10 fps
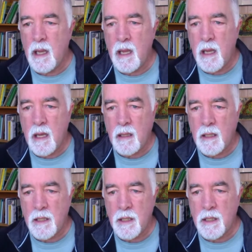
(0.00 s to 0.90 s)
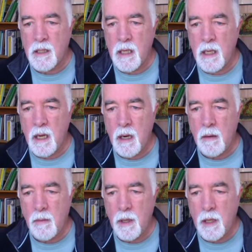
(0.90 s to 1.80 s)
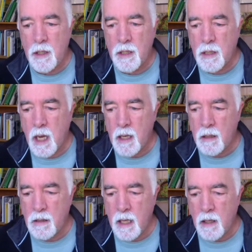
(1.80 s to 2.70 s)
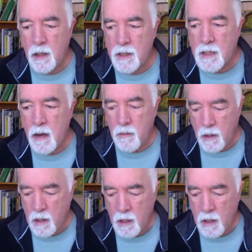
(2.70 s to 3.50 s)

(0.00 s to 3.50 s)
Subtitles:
And let's just see here. We're going to just kind of take all this out.